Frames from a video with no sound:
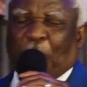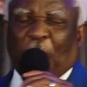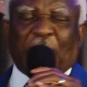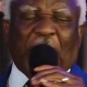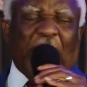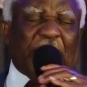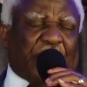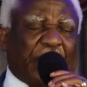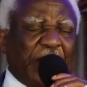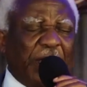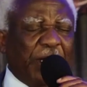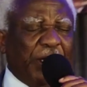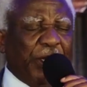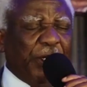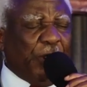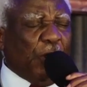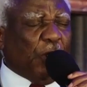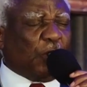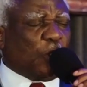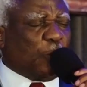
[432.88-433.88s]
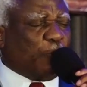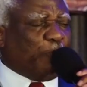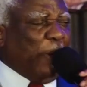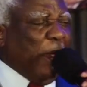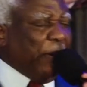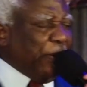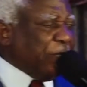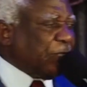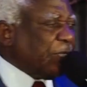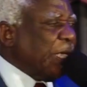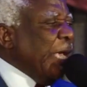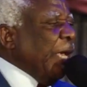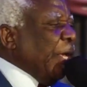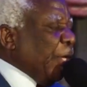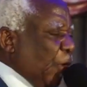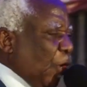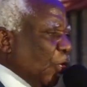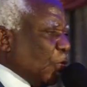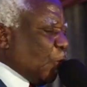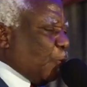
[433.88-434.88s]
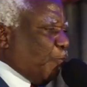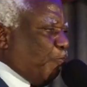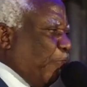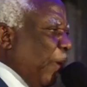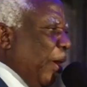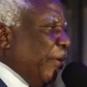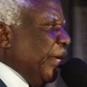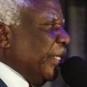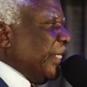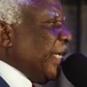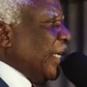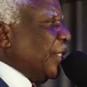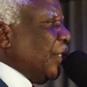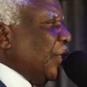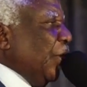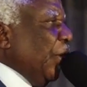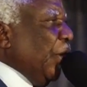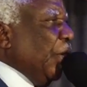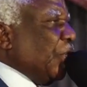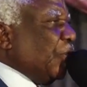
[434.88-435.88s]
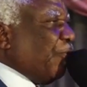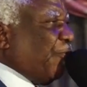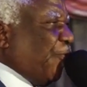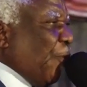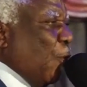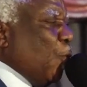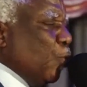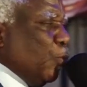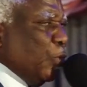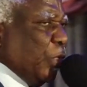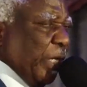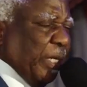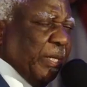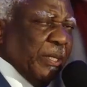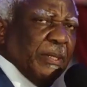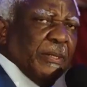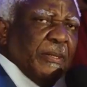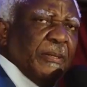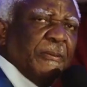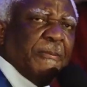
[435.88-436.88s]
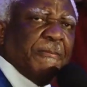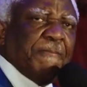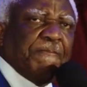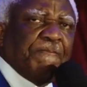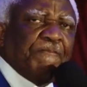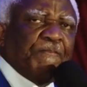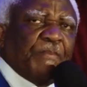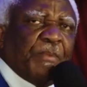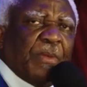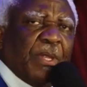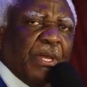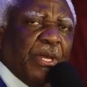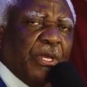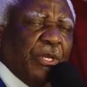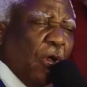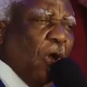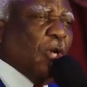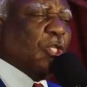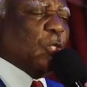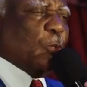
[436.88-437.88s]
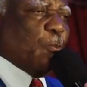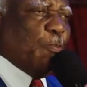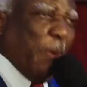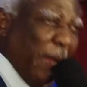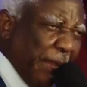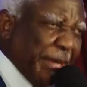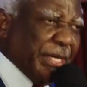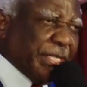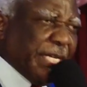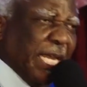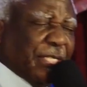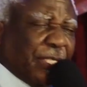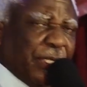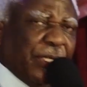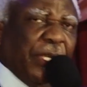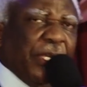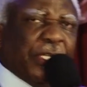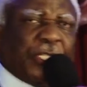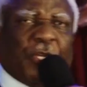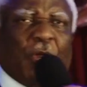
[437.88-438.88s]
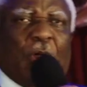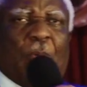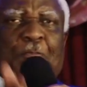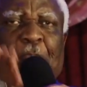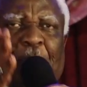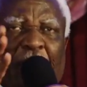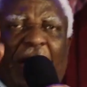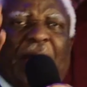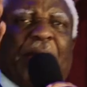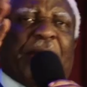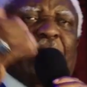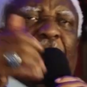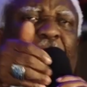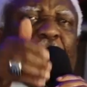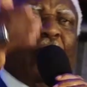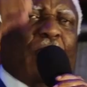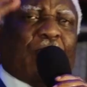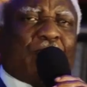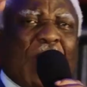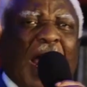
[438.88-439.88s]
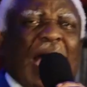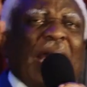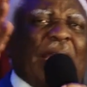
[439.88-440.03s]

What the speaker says: you are born again in your spirit doesn't eat food. Your spirit doesn't eat your bread and your